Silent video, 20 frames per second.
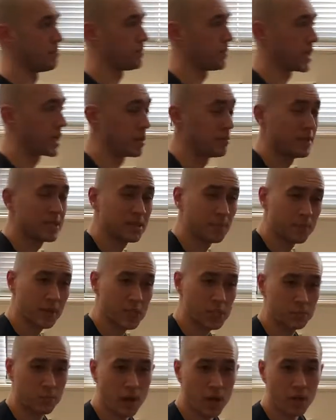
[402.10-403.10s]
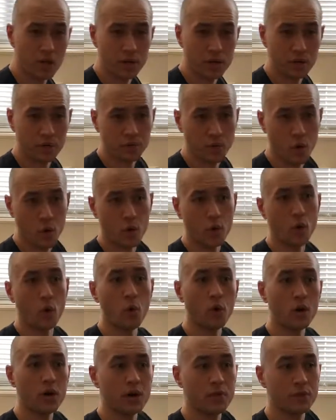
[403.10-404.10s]
It can be something small, your phone,
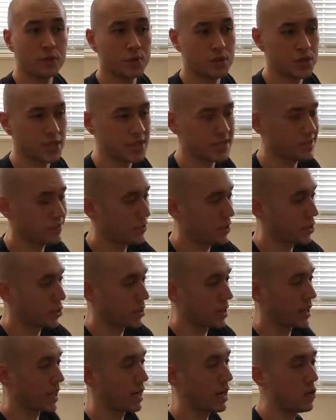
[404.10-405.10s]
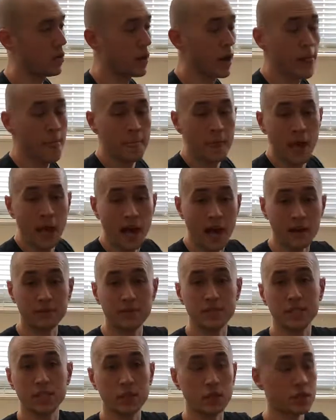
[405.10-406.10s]
or if you're just figuring it out,
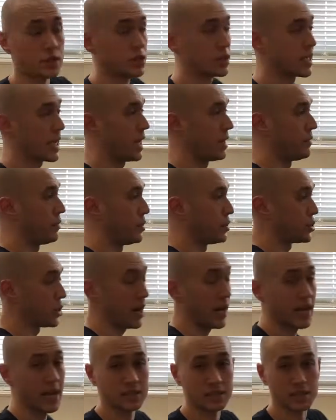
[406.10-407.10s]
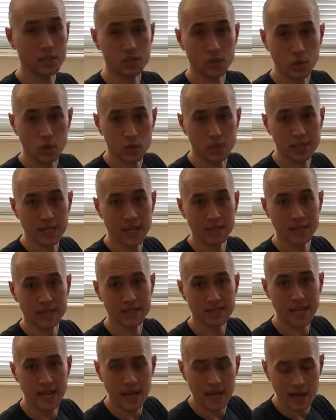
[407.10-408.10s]
obviously you can just kind of use your hands as you go side to
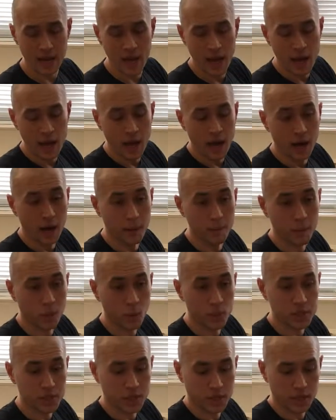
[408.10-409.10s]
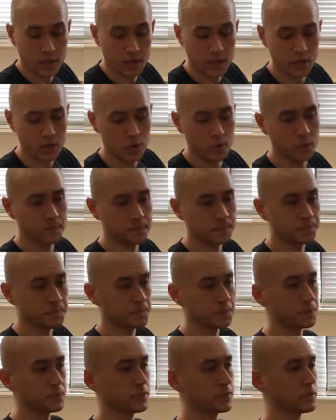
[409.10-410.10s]
side. But what you're going to do
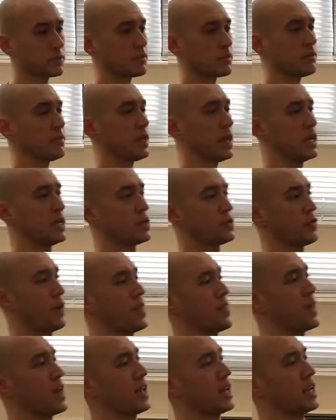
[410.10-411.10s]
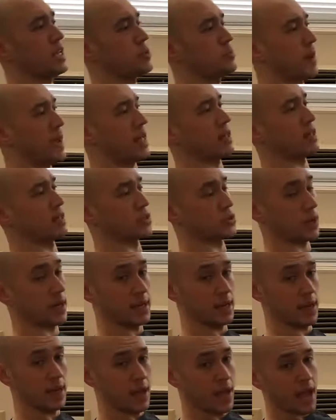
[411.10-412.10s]
is find that nice balance,
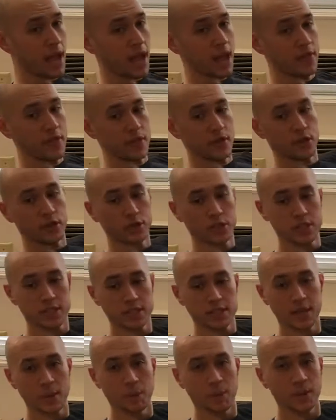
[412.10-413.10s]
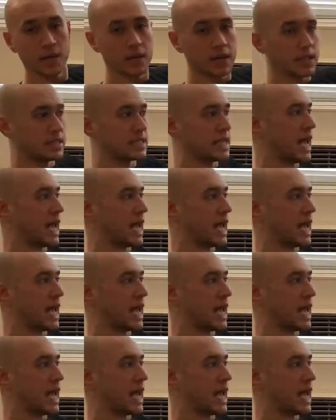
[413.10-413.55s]
right? And then you're just simply going to